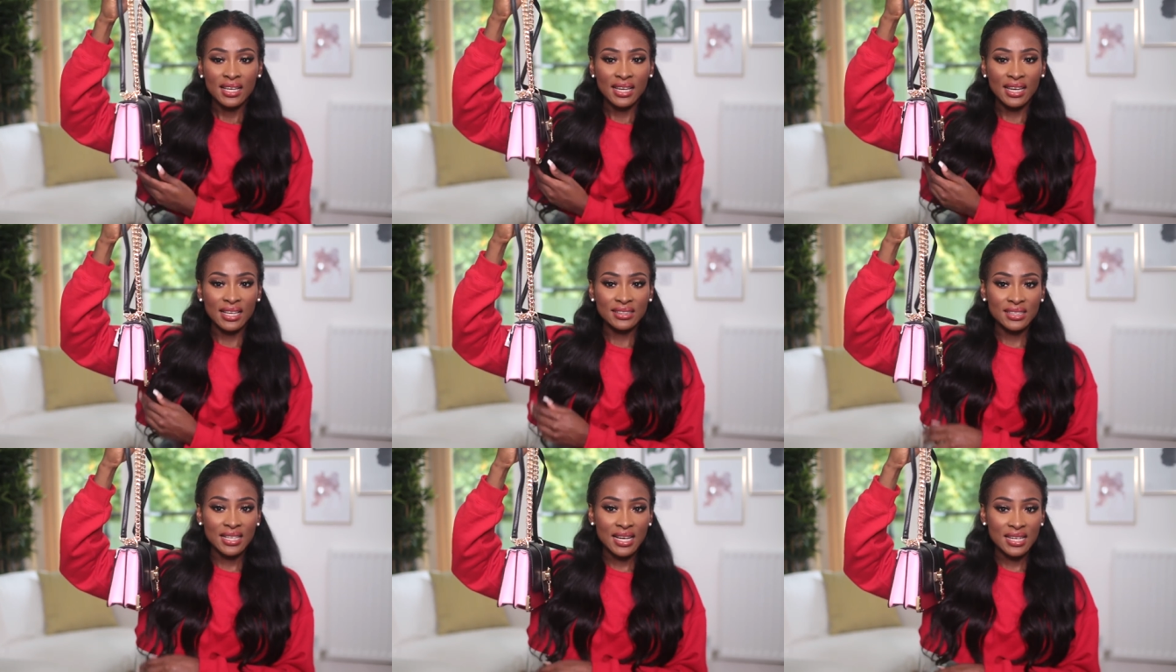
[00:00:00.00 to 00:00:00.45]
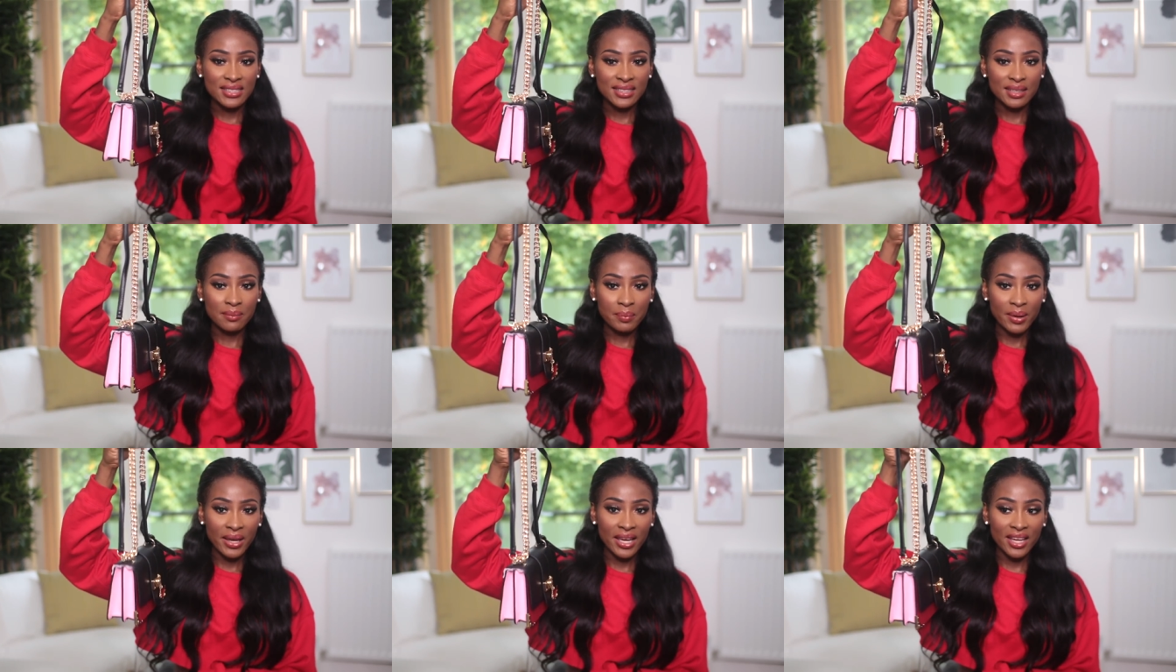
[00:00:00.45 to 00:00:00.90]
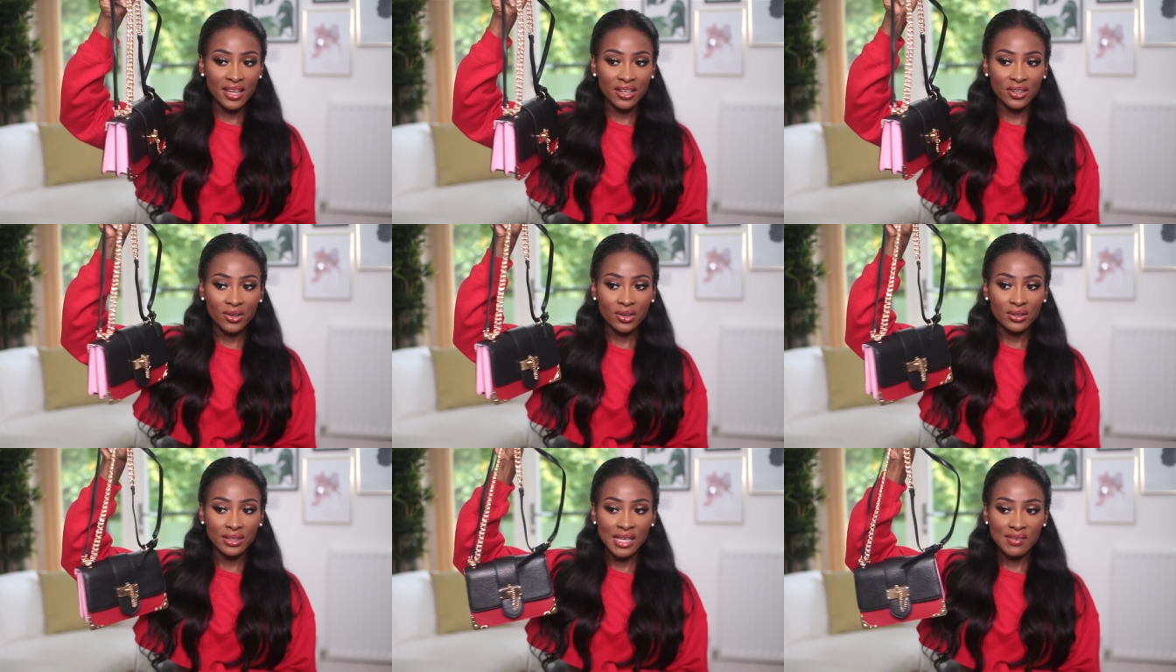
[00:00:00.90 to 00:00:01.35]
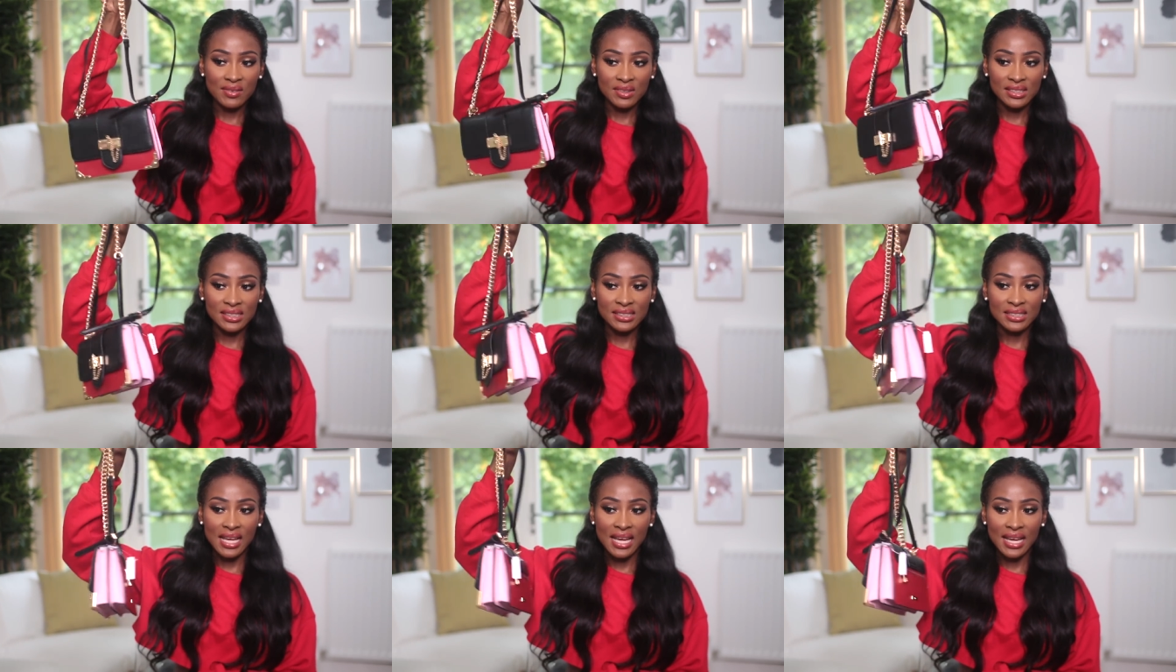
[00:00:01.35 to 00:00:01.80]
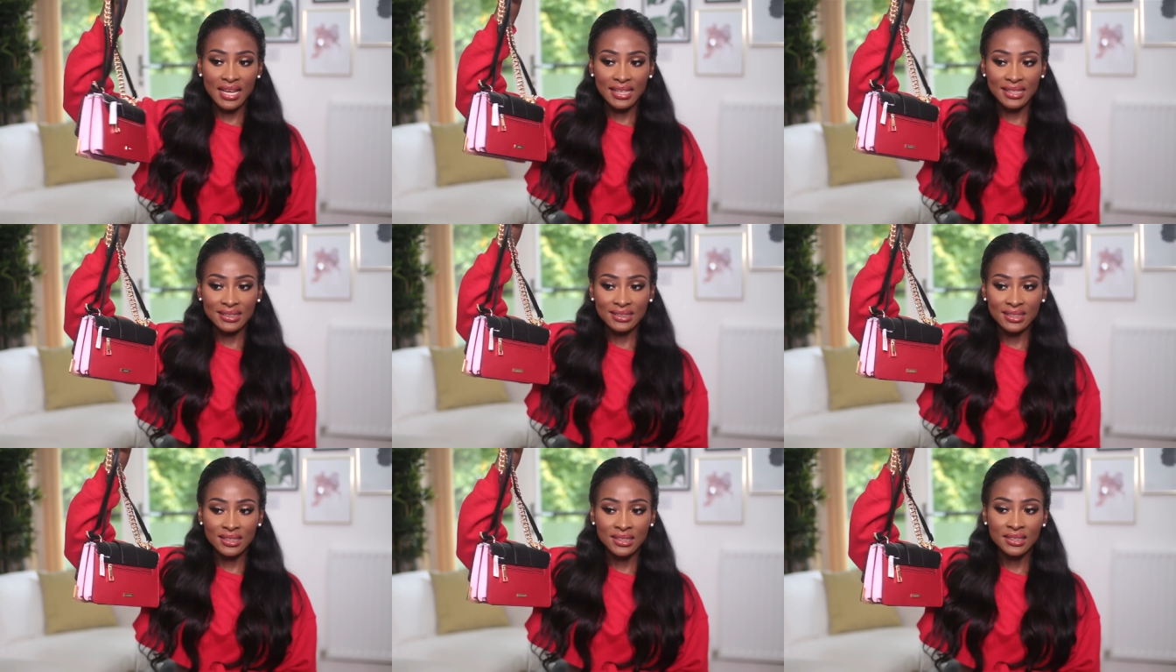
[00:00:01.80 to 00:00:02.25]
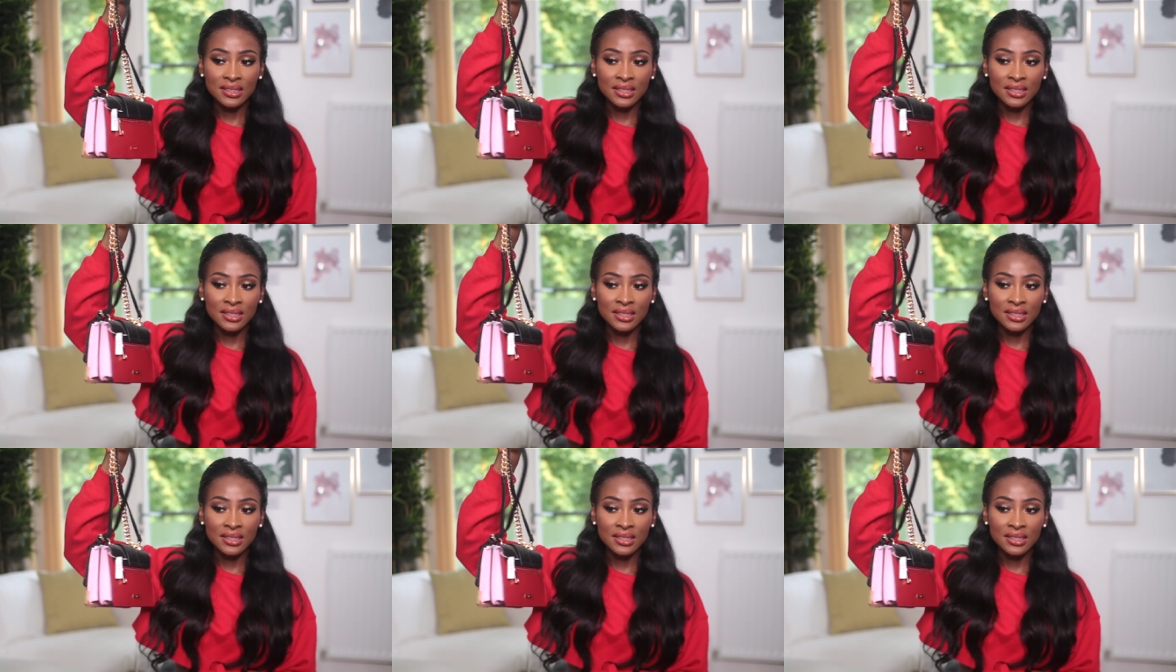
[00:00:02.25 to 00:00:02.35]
it's actually pink on either side